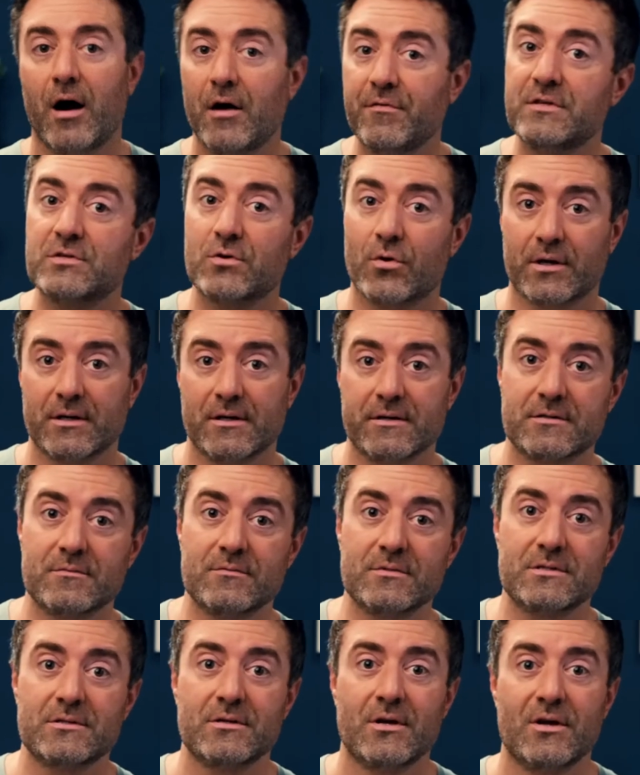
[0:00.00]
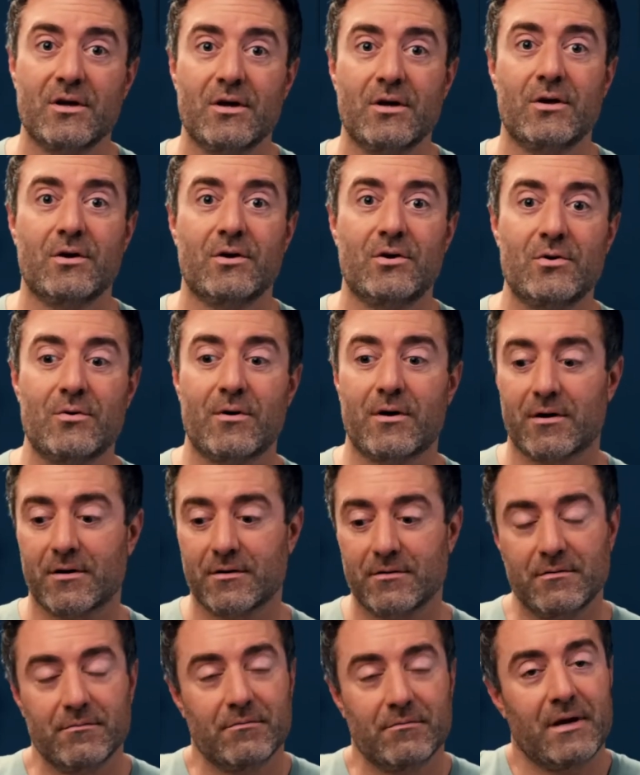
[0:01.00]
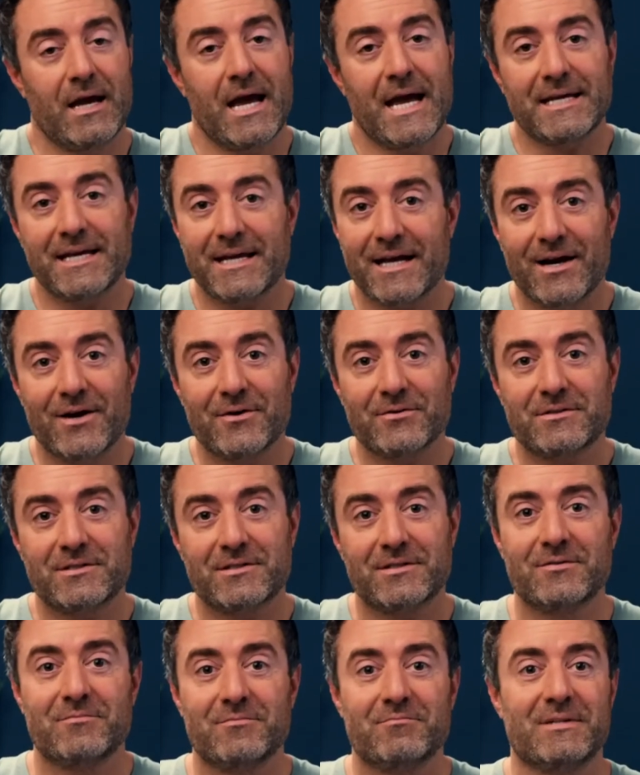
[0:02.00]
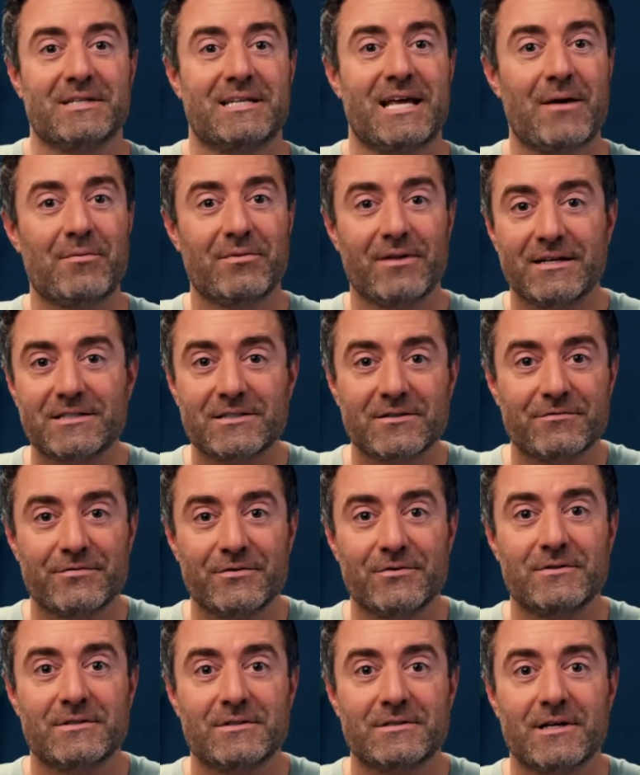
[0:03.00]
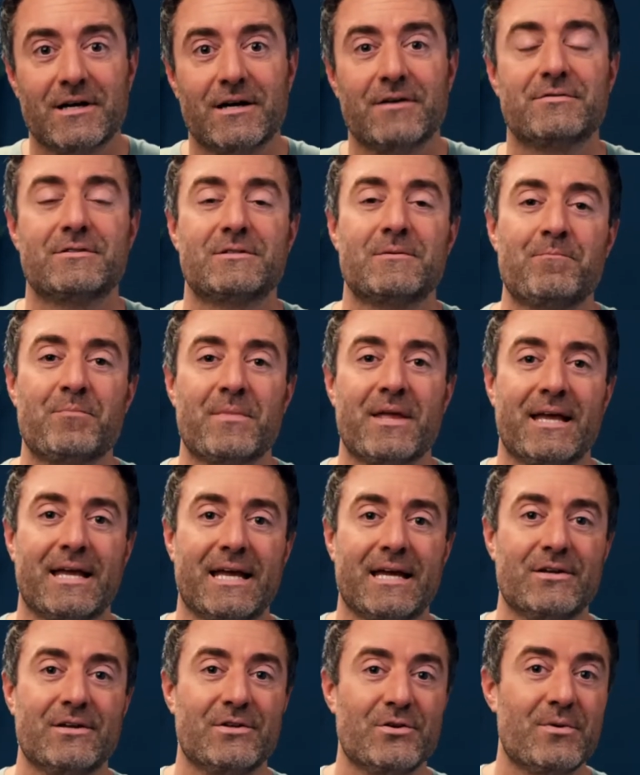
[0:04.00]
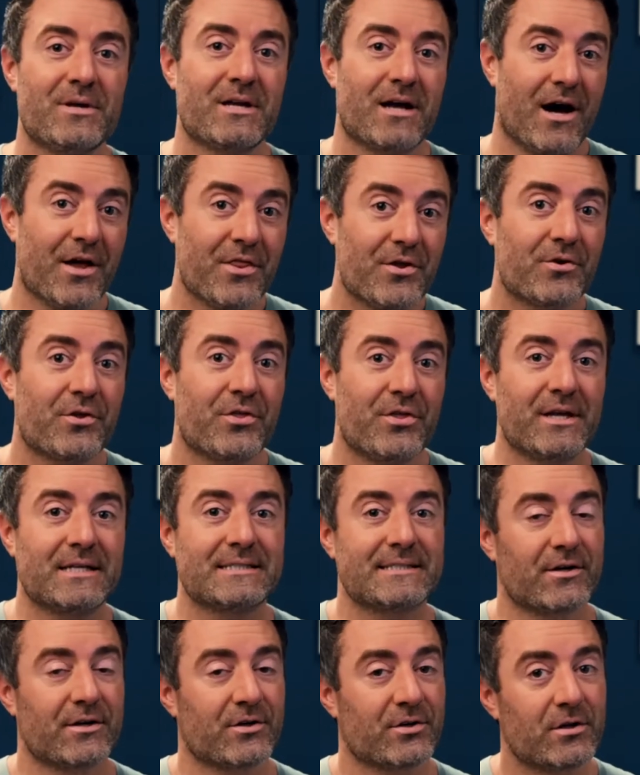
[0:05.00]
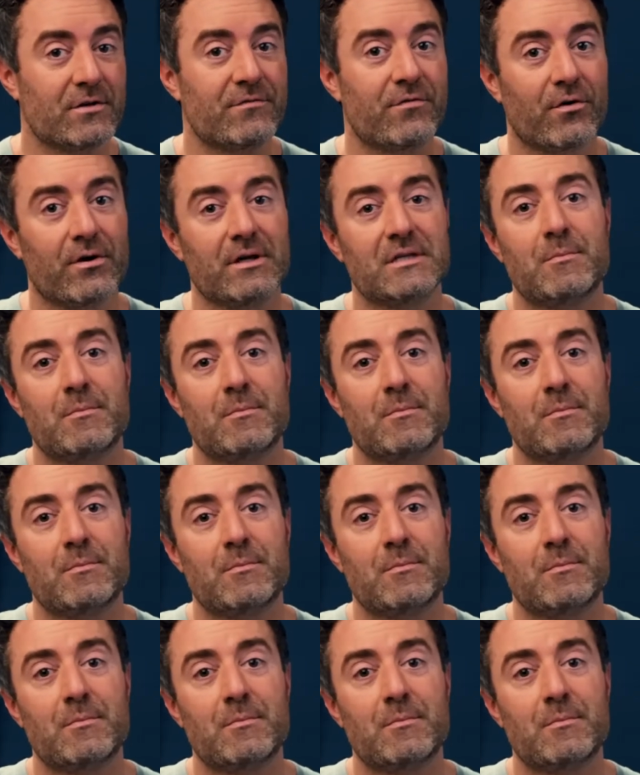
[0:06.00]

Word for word: of these organisms who are hanging out, metabolizing foodstuffs, and doing other things that are good for